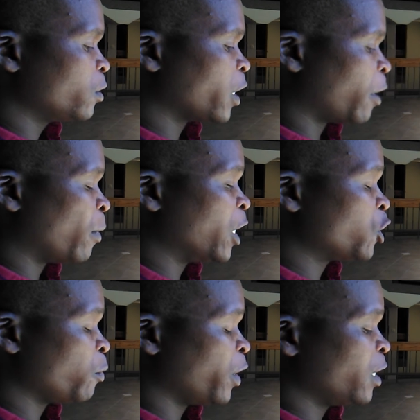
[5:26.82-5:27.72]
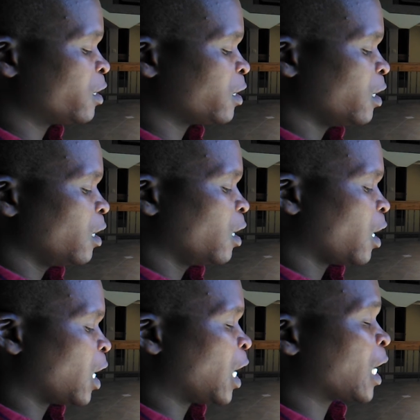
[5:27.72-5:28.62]
time management,
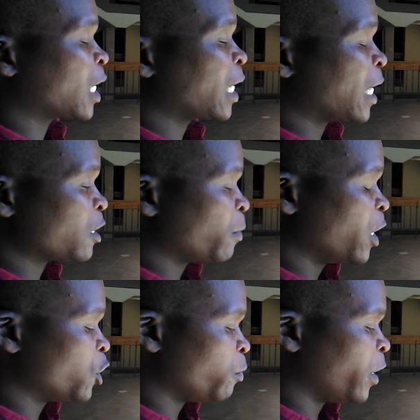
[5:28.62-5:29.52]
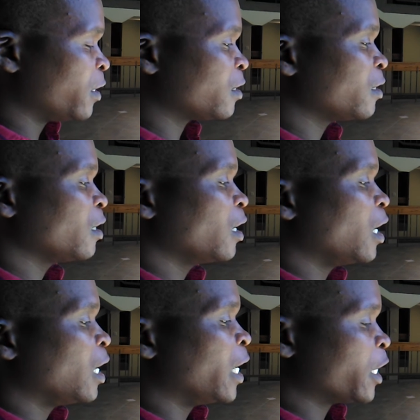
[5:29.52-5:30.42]
class management,
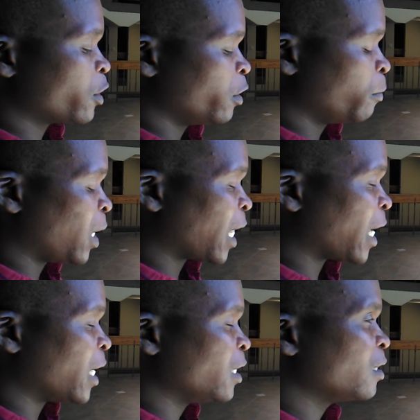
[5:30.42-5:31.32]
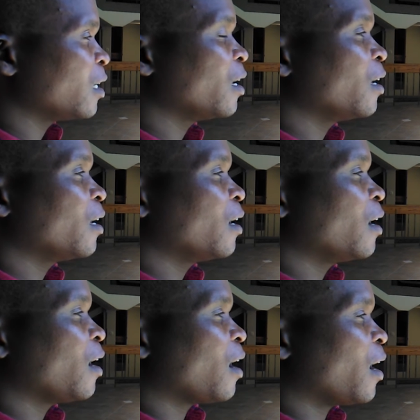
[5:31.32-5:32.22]
lesson planning.
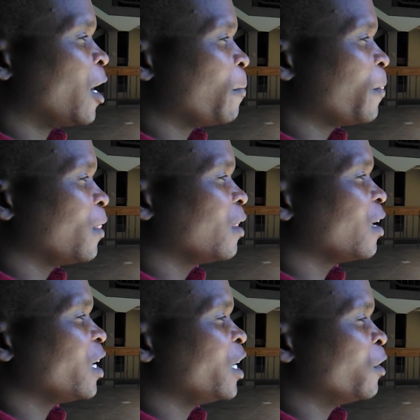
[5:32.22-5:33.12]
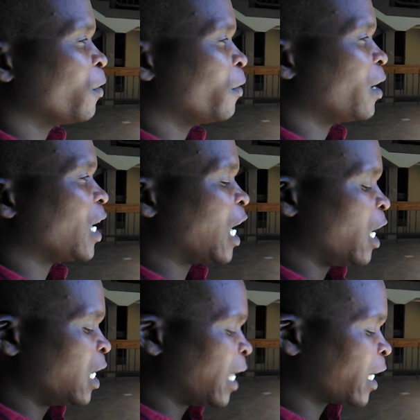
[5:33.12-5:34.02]

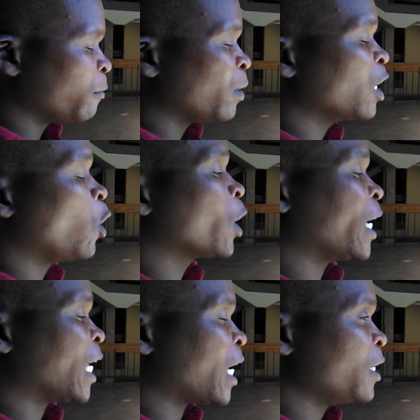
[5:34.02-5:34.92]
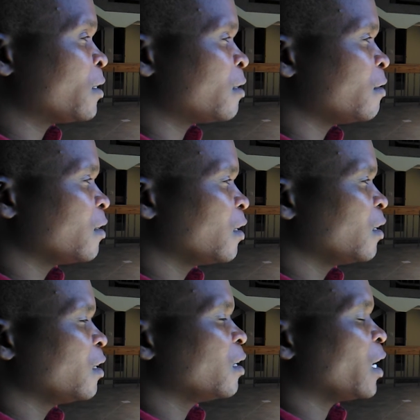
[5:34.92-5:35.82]
I like being organized,
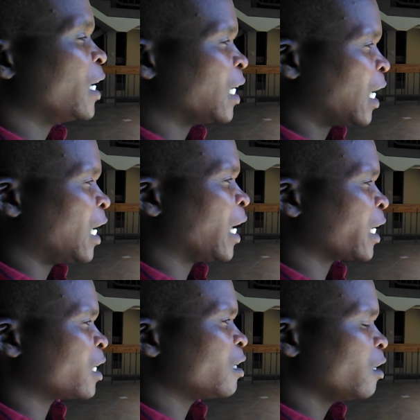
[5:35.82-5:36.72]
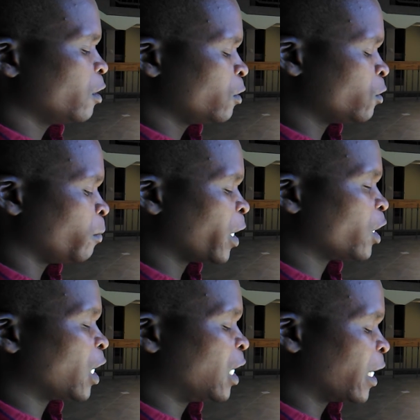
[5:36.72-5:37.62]
and I like to
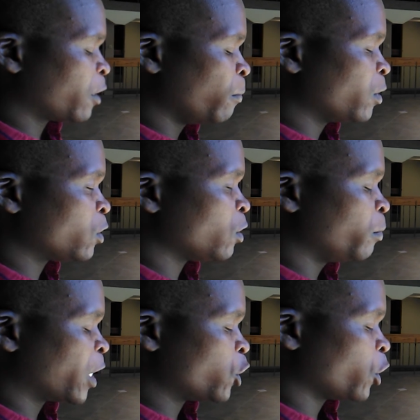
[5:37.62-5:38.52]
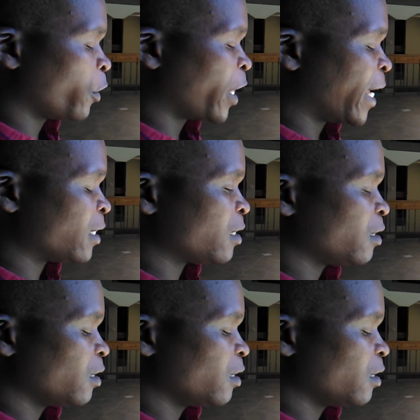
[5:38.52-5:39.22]
make sure that